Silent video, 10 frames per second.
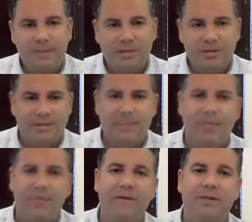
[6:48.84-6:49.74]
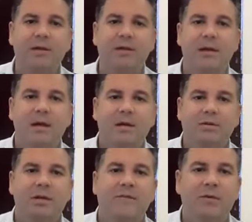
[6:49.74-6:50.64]
So it's a perfect thing
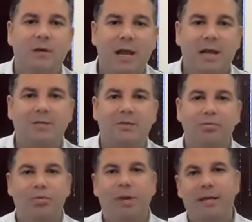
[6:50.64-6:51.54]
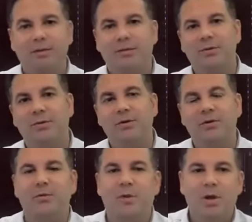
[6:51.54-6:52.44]
to give your clients to break into their
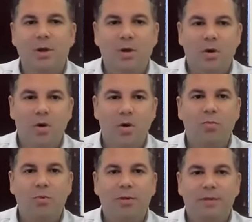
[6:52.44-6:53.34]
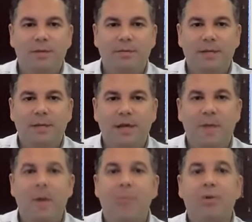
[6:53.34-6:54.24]
new home with.
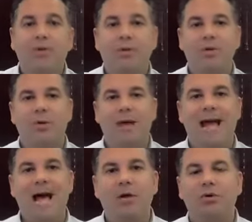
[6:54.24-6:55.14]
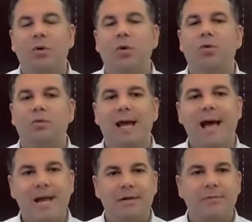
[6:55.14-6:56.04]
about personal household
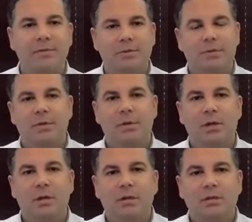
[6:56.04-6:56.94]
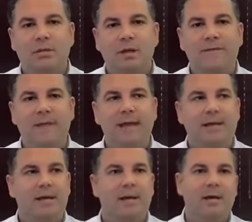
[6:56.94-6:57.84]
items? Stuff
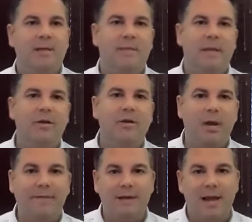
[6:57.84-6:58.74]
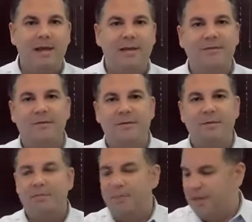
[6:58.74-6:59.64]
like uh, engraved
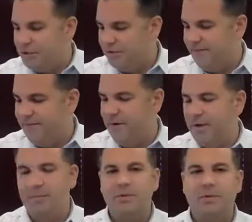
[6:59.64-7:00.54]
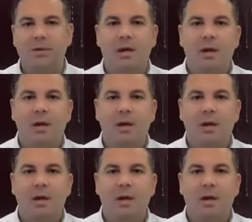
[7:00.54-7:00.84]
knives, picture frames,